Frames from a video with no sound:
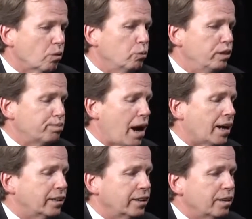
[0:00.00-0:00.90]
We've
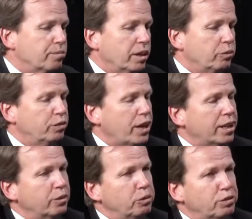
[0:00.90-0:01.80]
partnered up.
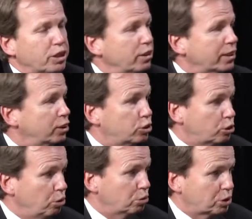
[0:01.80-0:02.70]
We've collected
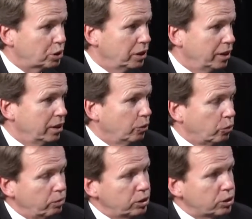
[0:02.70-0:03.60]
suits.
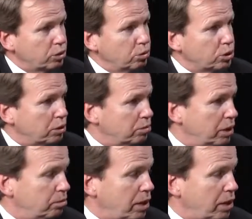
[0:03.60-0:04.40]
Women's suits and